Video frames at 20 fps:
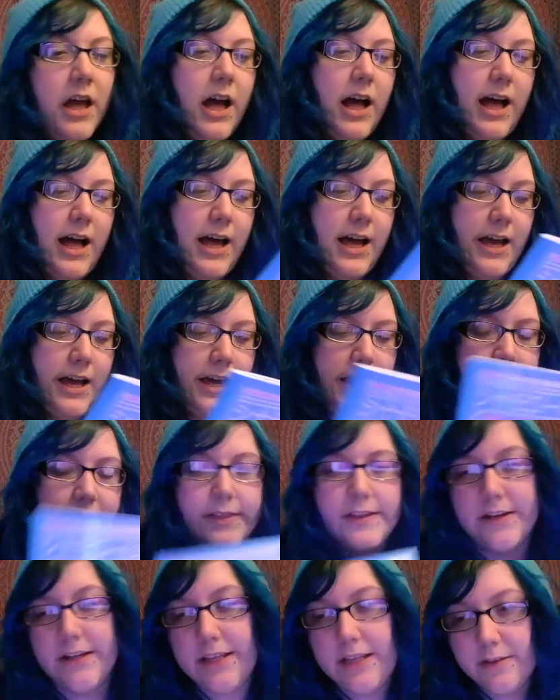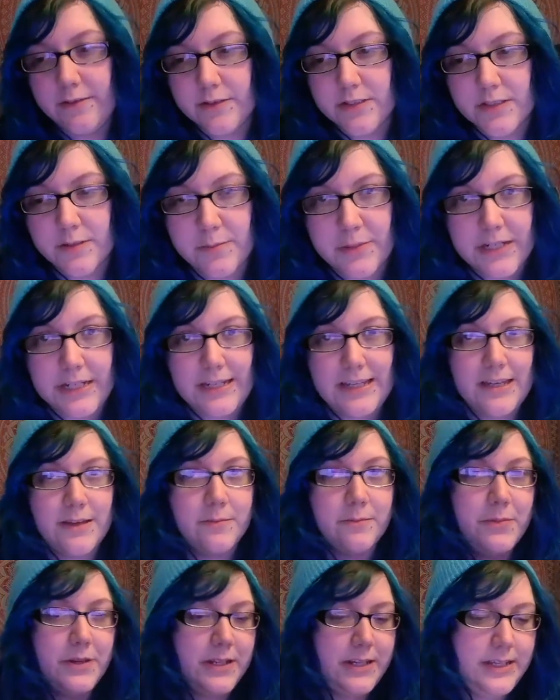I thought he was a bunny,
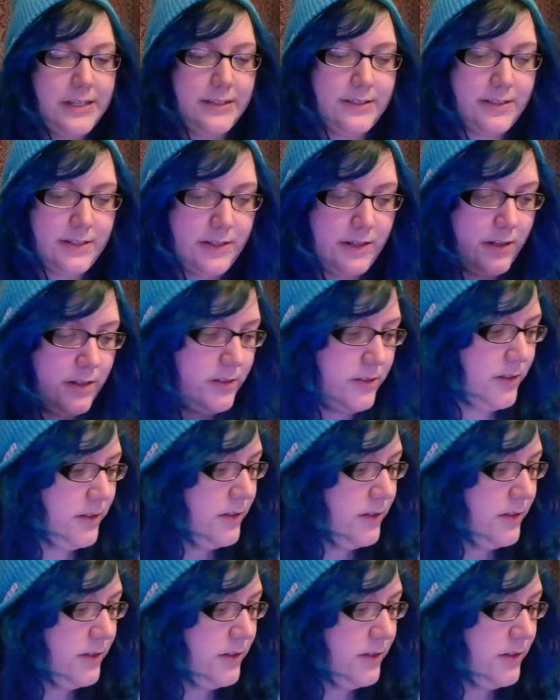but he's a dog.